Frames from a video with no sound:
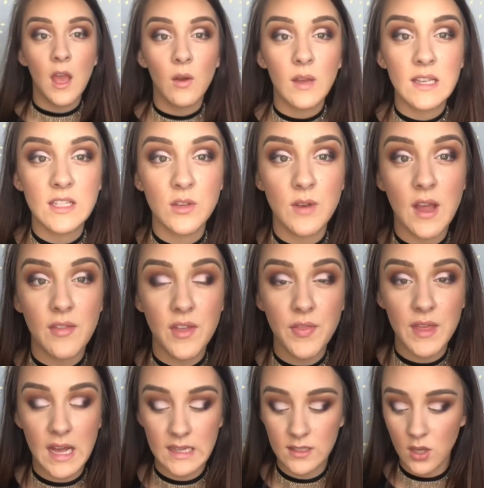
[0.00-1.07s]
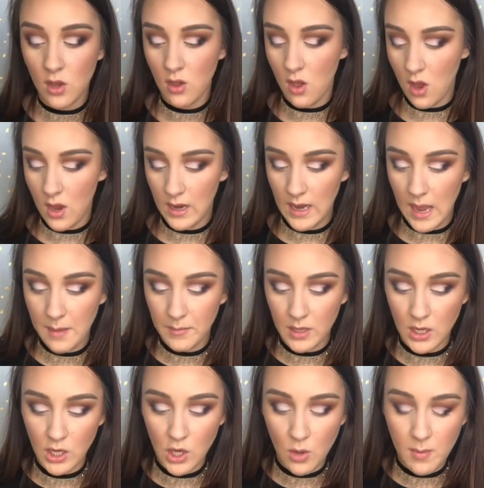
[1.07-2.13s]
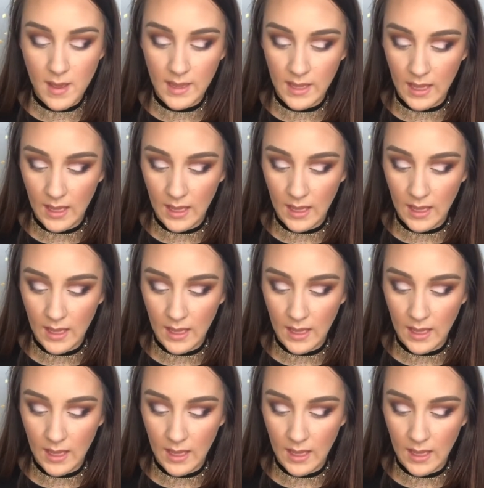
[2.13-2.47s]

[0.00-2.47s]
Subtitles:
Okay, so now that that's all on, I'm gonna go back